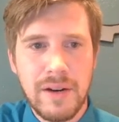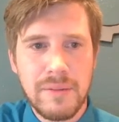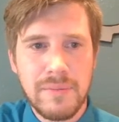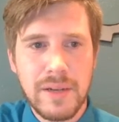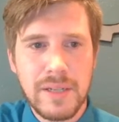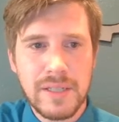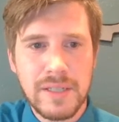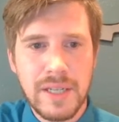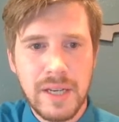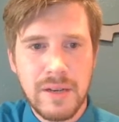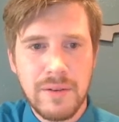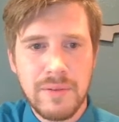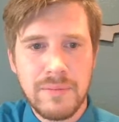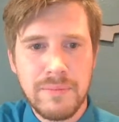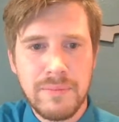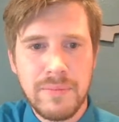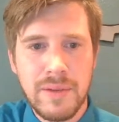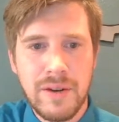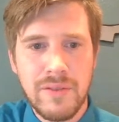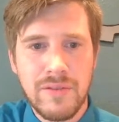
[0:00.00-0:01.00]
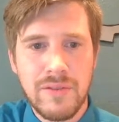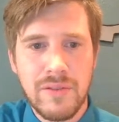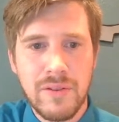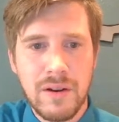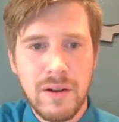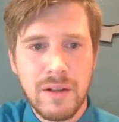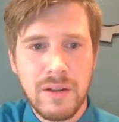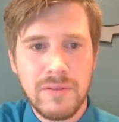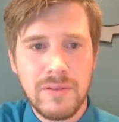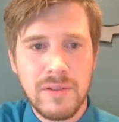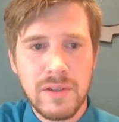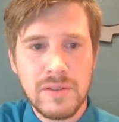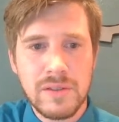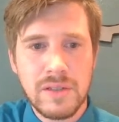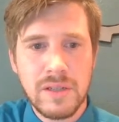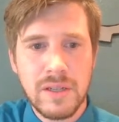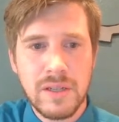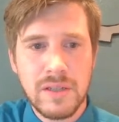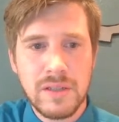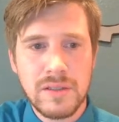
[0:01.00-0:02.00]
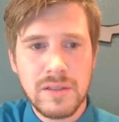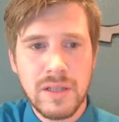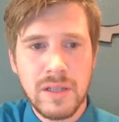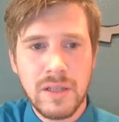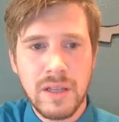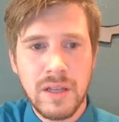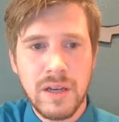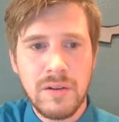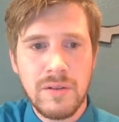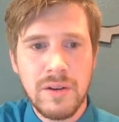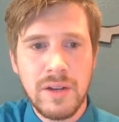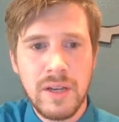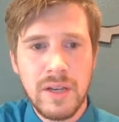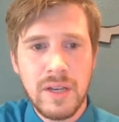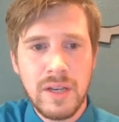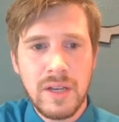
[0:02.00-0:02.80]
It might take a minute for all of those to load.